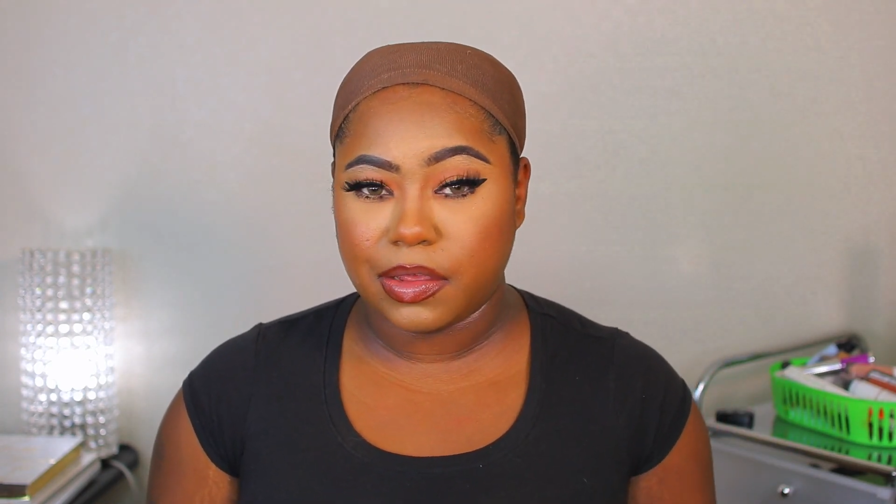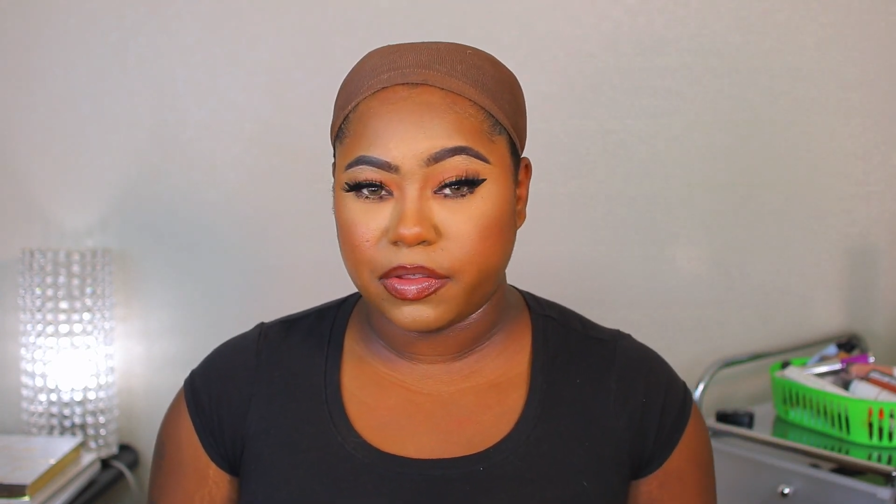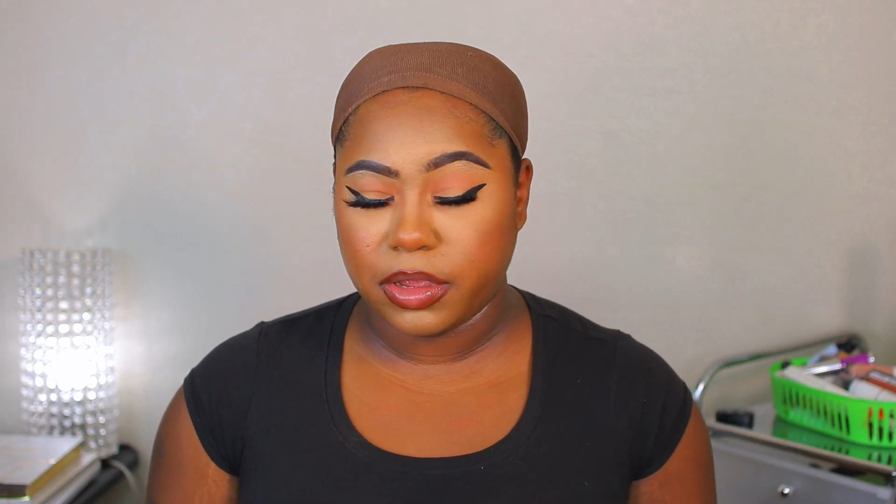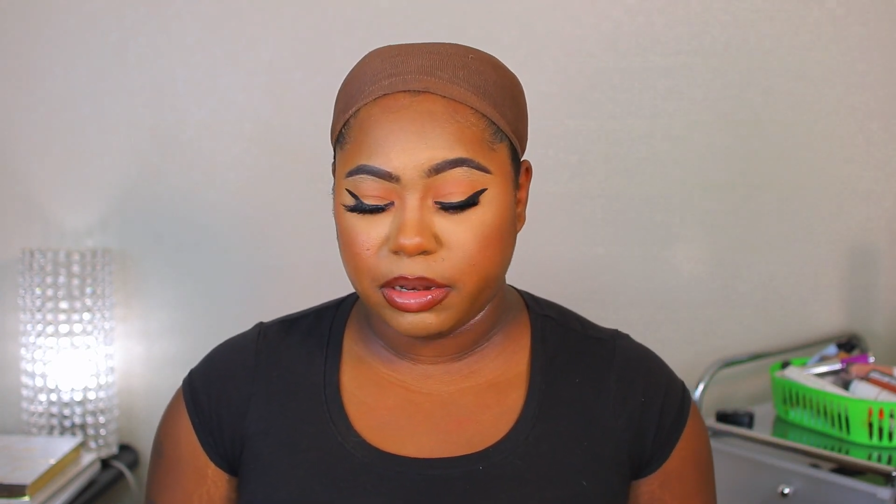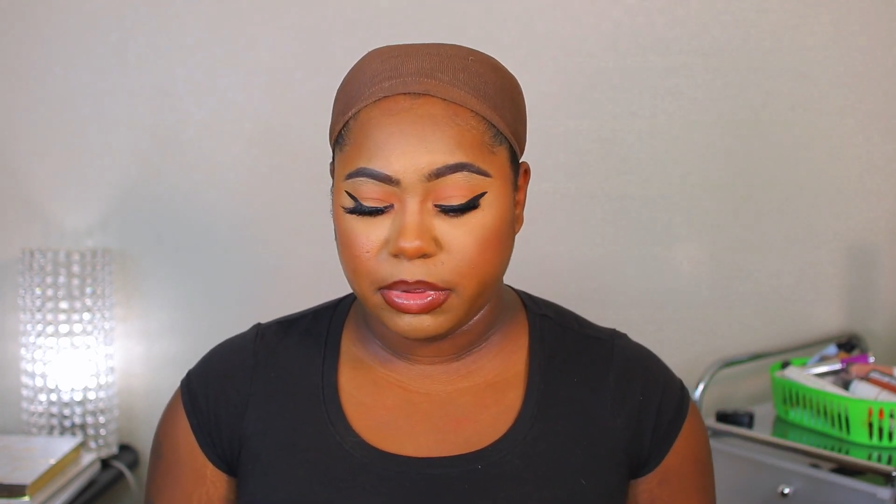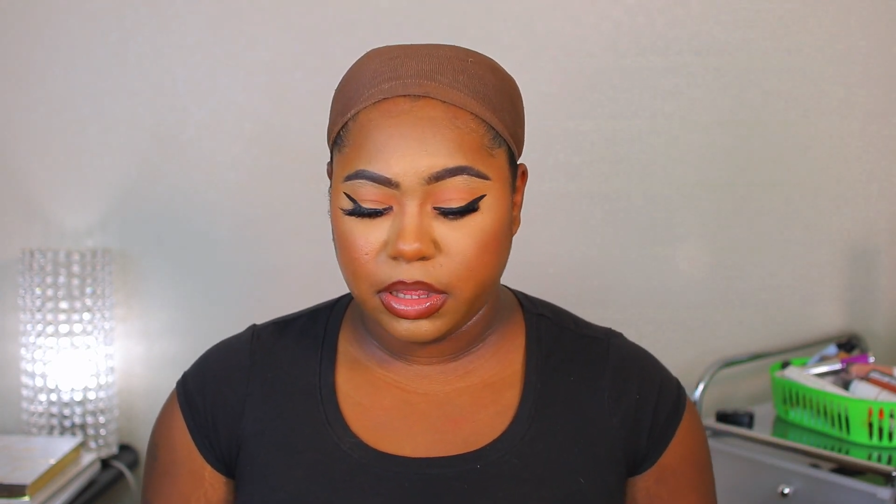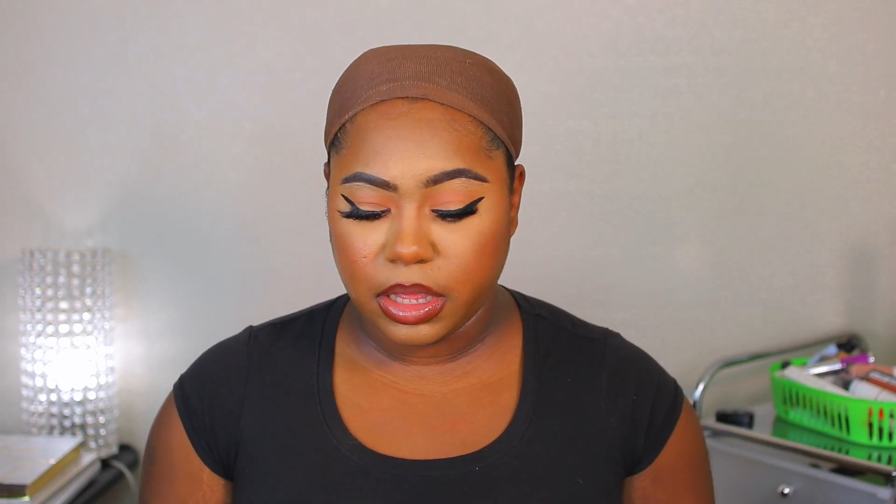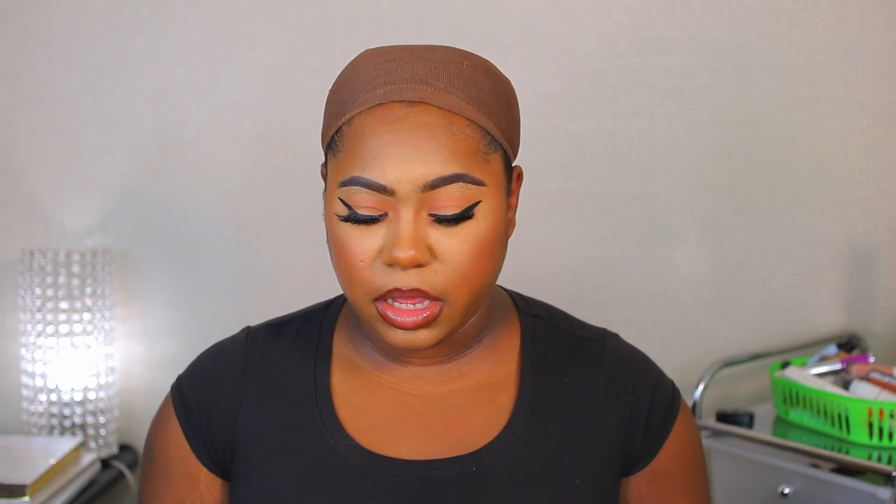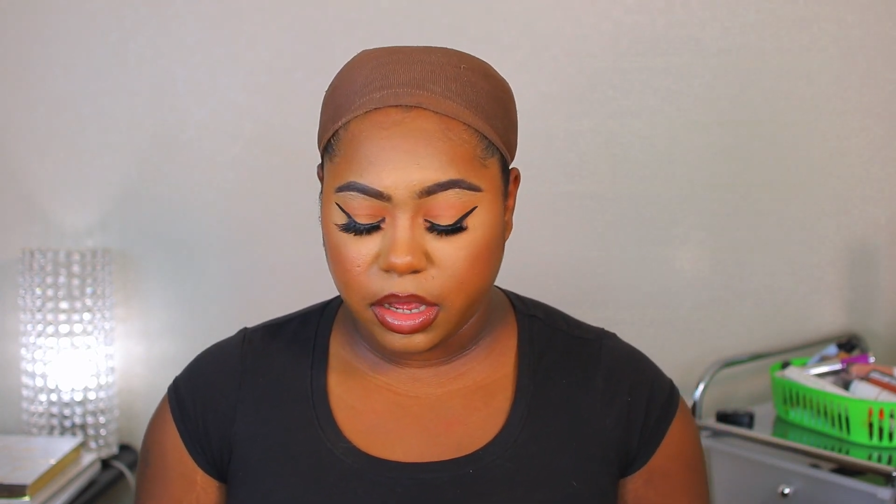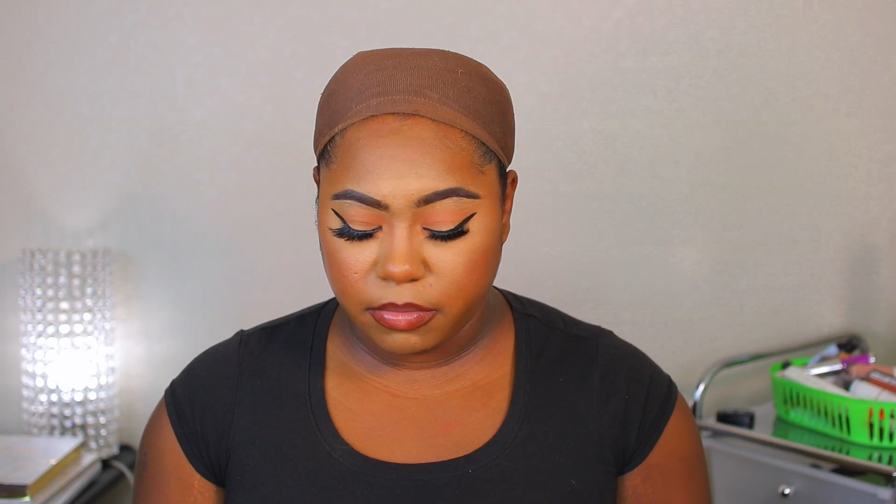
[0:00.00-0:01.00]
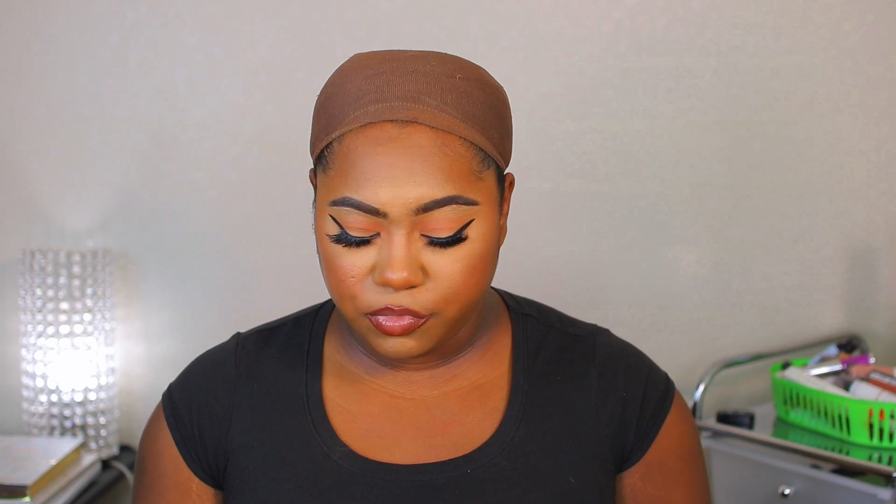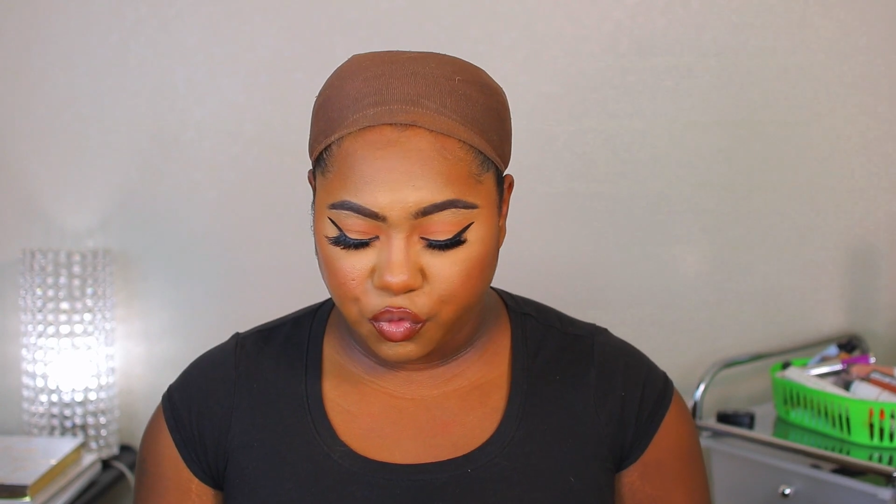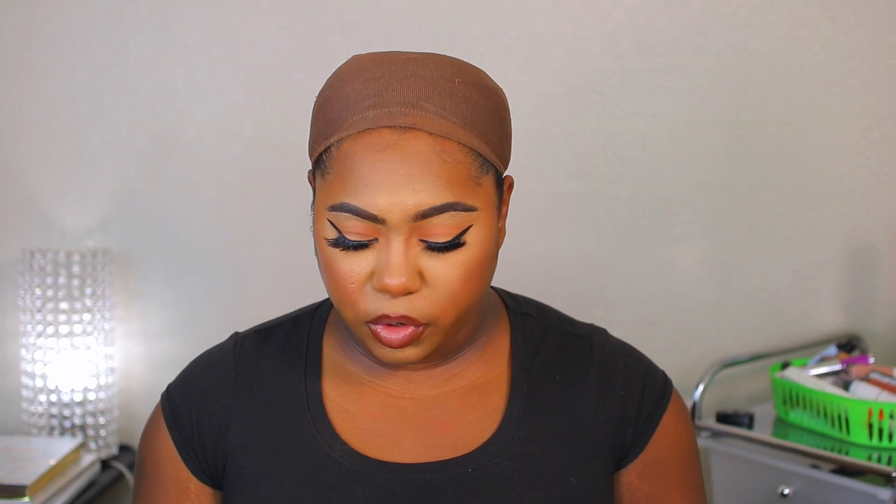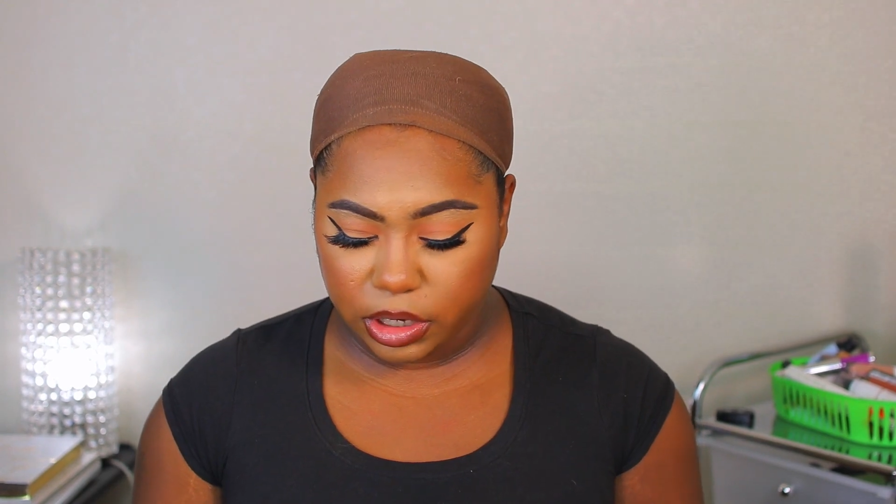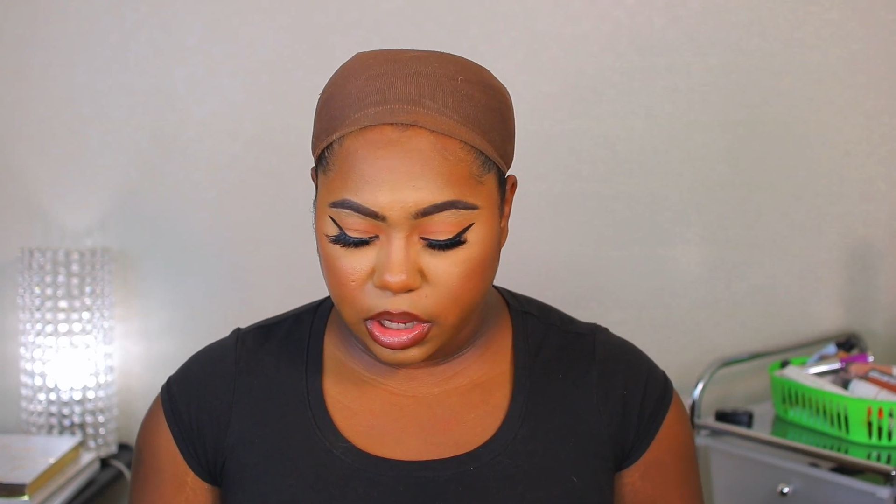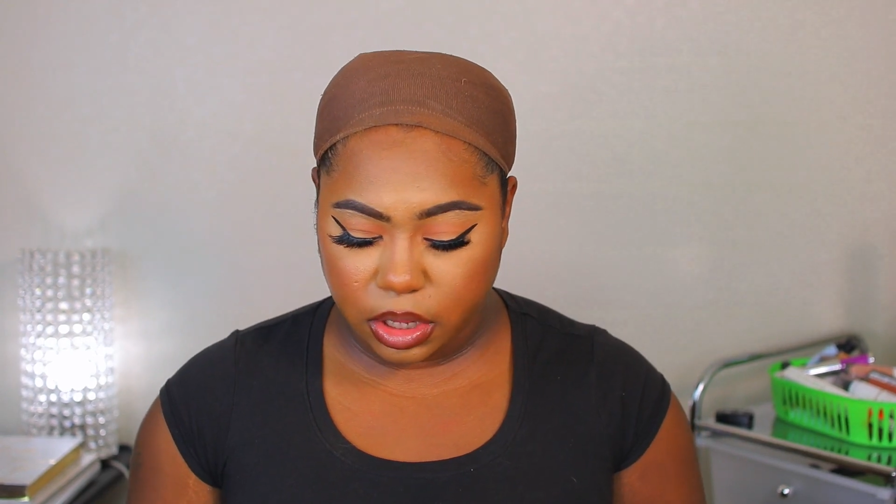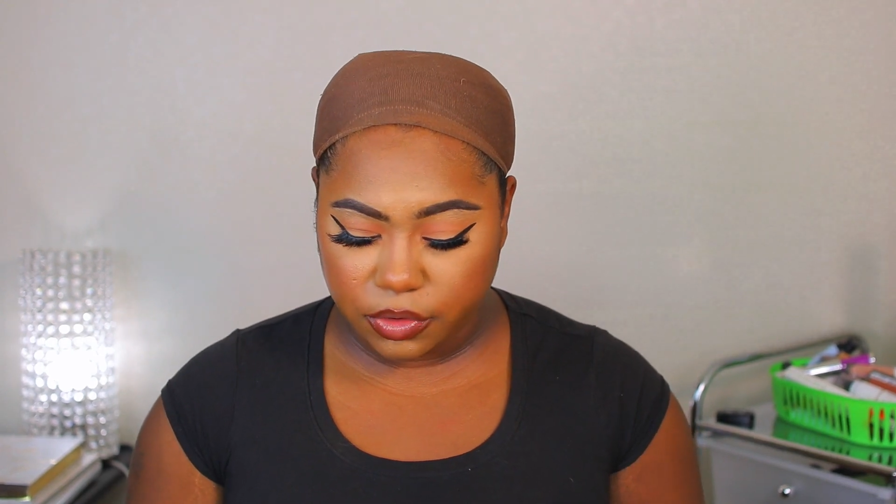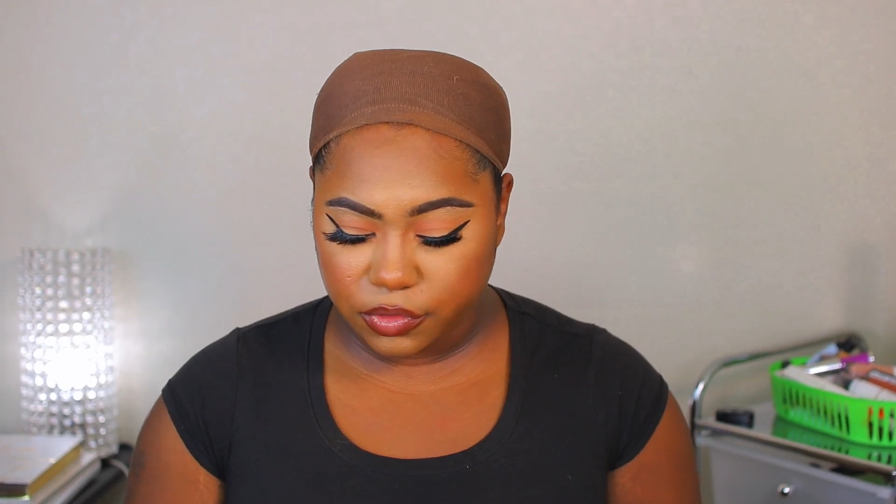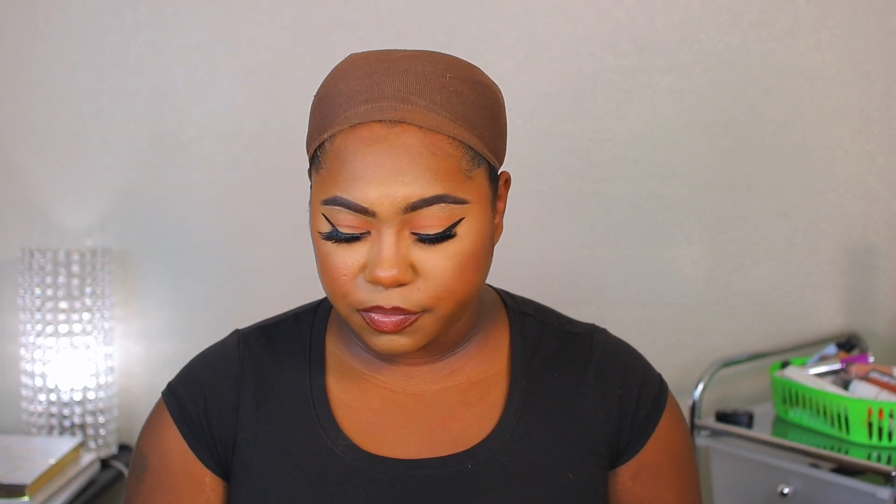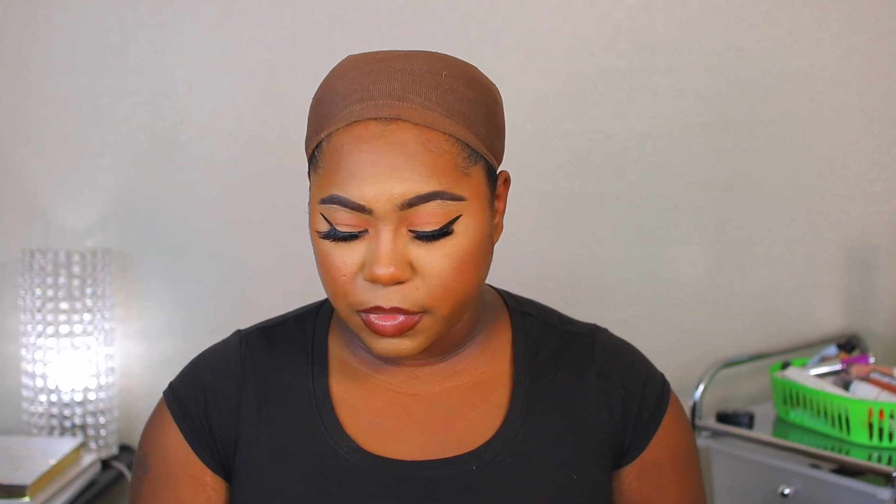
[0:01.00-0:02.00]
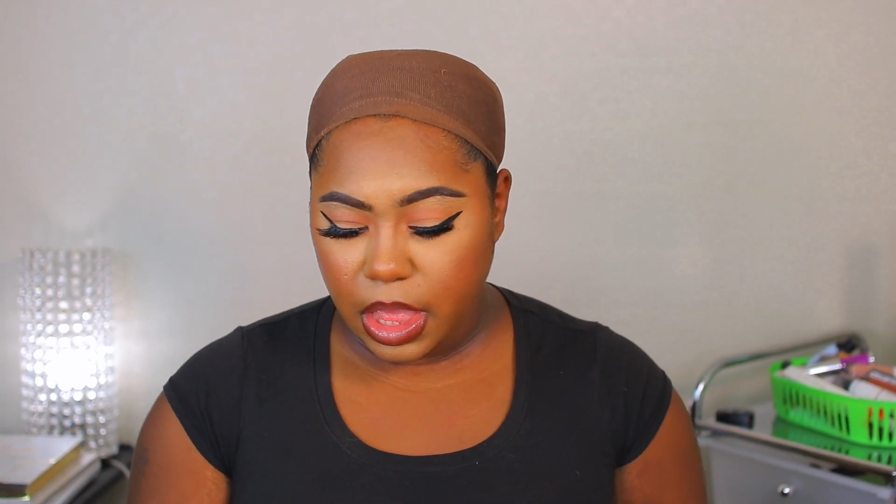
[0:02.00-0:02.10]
also going to be um, $20